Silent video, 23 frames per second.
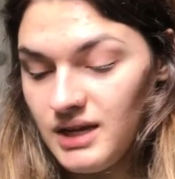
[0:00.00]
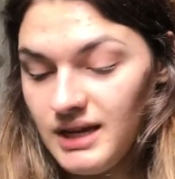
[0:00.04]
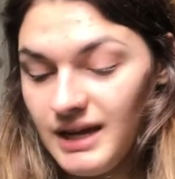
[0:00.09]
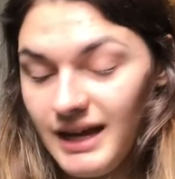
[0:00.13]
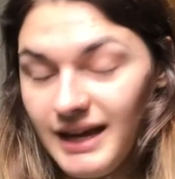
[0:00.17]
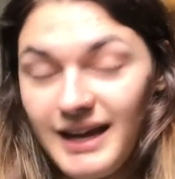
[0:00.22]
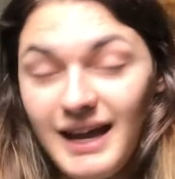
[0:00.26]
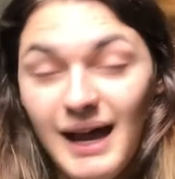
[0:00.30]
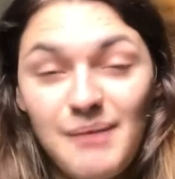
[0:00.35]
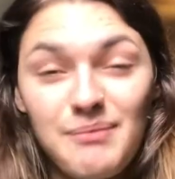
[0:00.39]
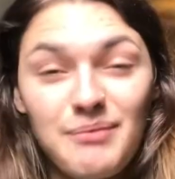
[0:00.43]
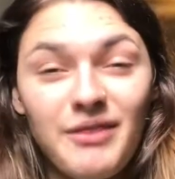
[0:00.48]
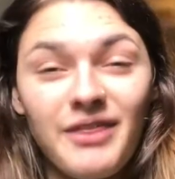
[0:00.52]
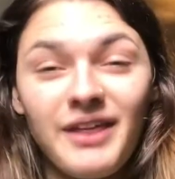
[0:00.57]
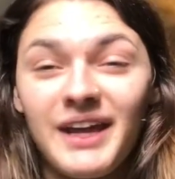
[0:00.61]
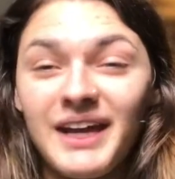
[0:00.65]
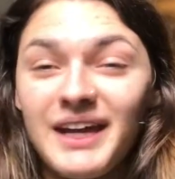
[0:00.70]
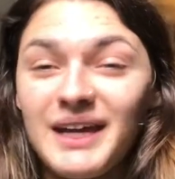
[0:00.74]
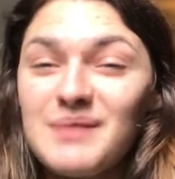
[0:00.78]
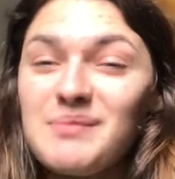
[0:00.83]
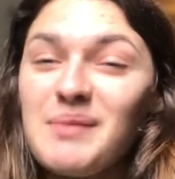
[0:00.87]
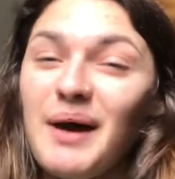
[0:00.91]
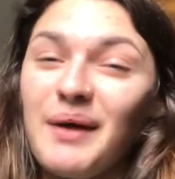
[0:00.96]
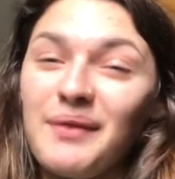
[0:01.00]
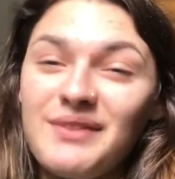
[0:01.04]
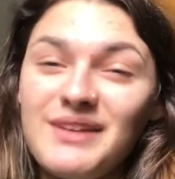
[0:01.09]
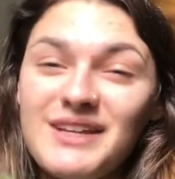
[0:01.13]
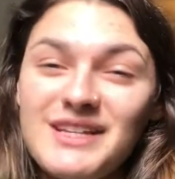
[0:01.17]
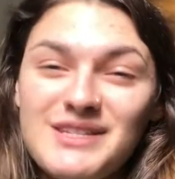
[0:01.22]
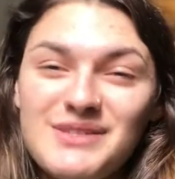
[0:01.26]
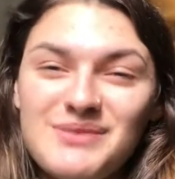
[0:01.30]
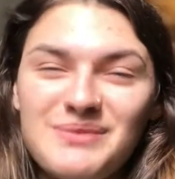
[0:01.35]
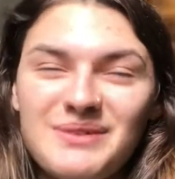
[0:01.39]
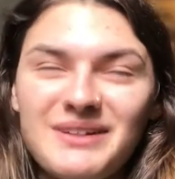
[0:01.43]
I kept thinking about
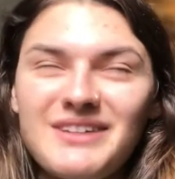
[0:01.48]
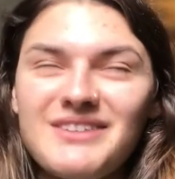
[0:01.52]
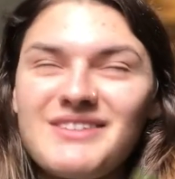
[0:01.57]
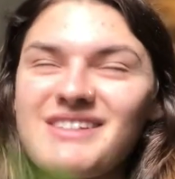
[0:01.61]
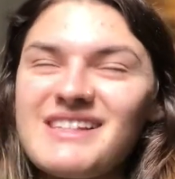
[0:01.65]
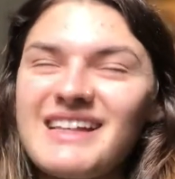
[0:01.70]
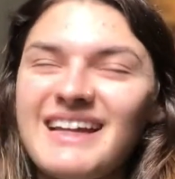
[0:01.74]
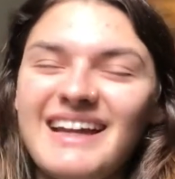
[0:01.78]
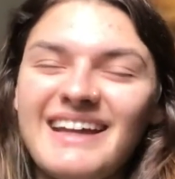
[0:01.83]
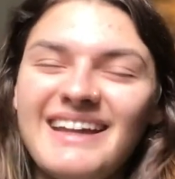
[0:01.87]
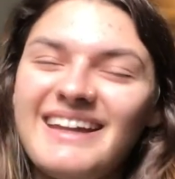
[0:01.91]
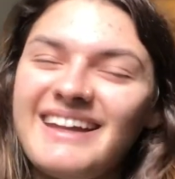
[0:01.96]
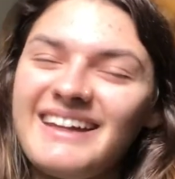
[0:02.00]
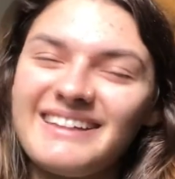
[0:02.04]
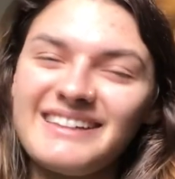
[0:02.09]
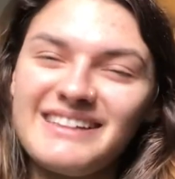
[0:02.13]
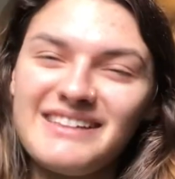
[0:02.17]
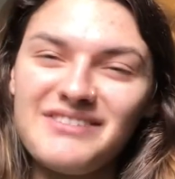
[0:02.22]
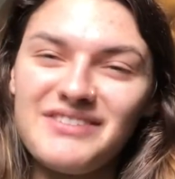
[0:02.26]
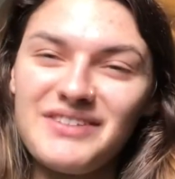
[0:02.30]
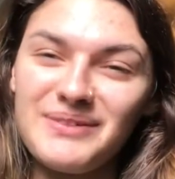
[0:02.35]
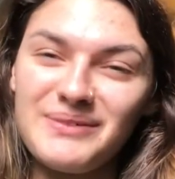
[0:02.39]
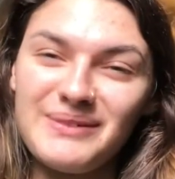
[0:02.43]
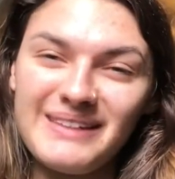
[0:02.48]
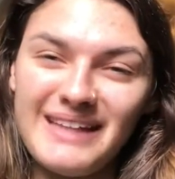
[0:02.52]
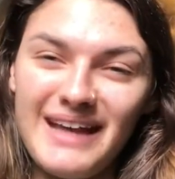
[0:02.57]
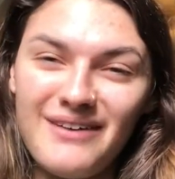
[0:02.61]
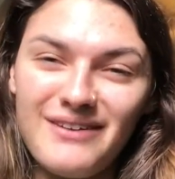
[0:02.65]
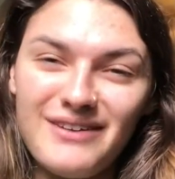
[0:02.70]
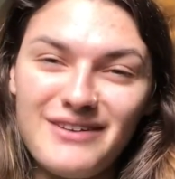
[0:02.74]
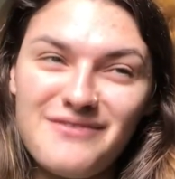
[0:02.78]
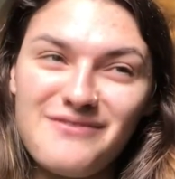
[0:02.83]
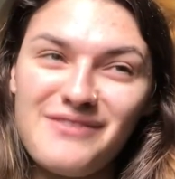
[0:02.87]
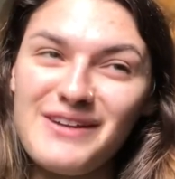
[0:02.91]
this one. I was like, I can't leave here
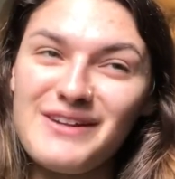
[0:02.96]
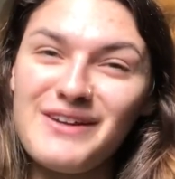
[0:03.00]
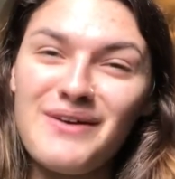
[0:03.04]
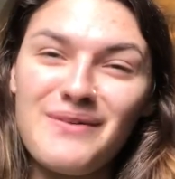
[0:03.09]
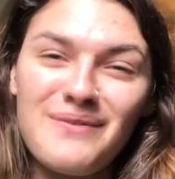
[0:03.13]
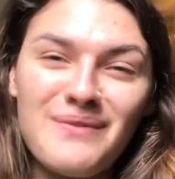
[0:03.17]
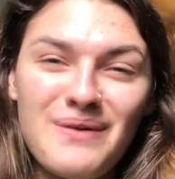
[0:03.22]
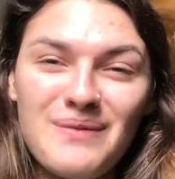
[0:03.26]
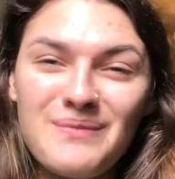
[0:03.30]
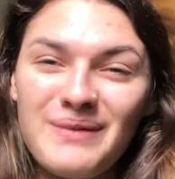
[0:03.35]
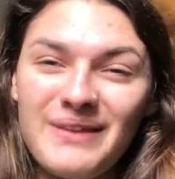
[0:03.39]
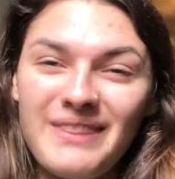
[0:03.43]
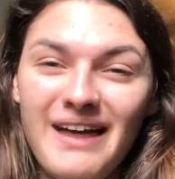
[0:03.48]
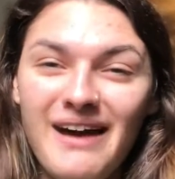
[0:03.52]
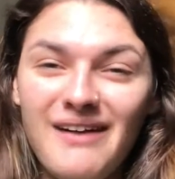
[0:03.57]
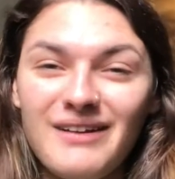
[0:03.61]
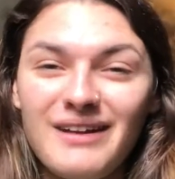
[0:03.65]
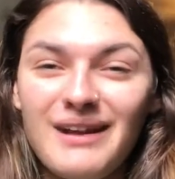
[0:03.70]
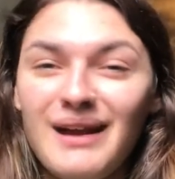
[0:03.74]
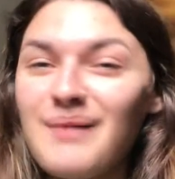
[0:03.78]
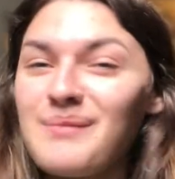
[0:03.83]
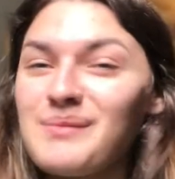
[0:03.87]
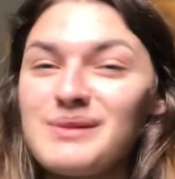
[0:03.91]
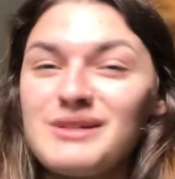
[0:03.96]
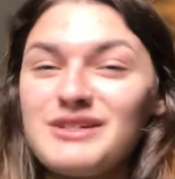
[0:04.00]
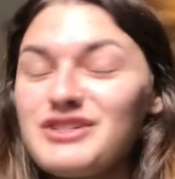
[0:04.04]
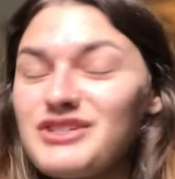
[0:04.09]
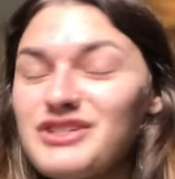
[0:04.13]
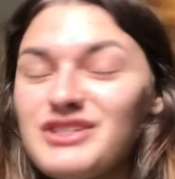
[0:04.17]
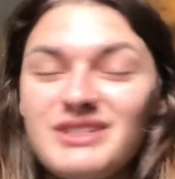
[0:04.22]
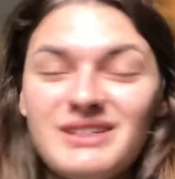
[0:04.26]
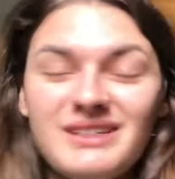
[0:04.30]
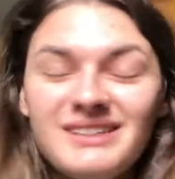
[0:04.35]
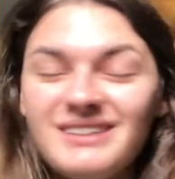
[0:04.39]
without it. If I go home without it, I'm
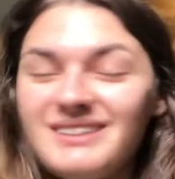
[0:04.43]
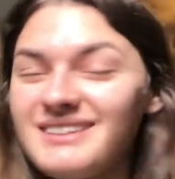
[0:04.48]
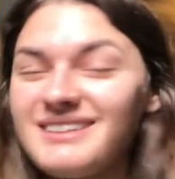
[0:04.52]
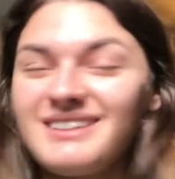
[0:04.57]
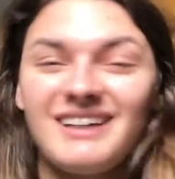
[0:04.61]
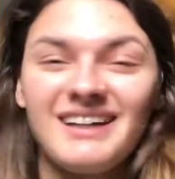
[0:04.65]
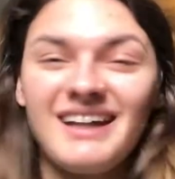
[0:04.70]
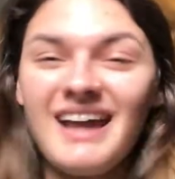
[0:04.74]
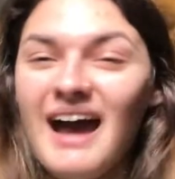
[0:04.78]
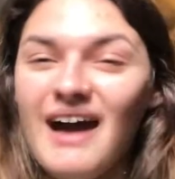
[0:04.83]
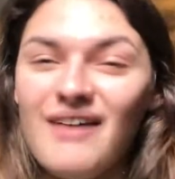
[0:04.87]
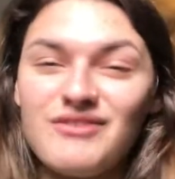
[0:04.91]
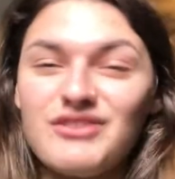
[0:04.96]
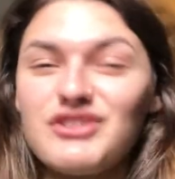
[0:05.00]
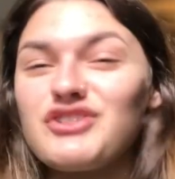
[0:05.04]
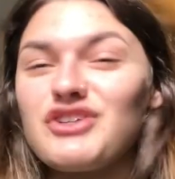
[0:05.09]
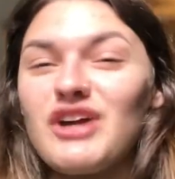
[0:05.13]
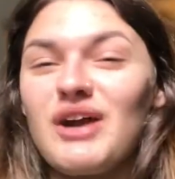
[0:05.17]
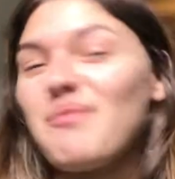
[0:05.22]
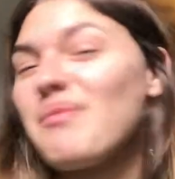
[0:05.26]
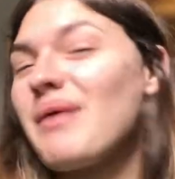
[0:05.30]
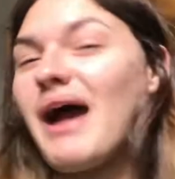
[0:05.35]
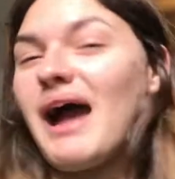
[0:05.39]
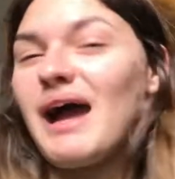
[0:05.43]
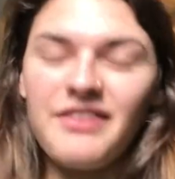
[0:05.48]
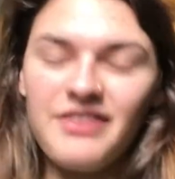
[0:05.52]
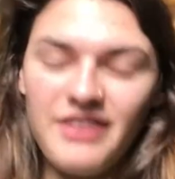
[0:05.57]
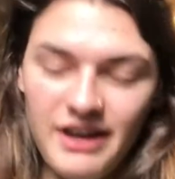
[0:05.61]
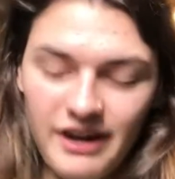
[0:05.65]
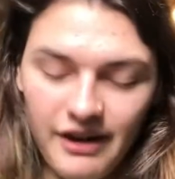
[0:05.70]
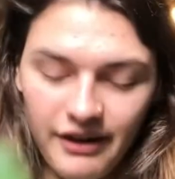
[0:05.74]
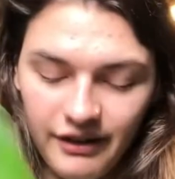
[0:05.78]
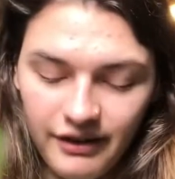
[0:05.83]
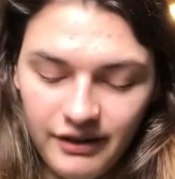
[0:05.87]
just gonna have to drive back
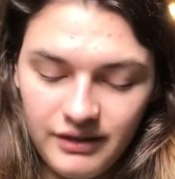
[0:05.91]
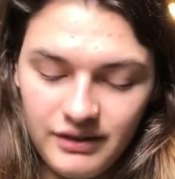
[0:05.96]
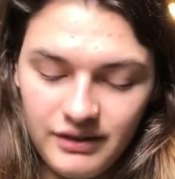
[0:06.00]
there.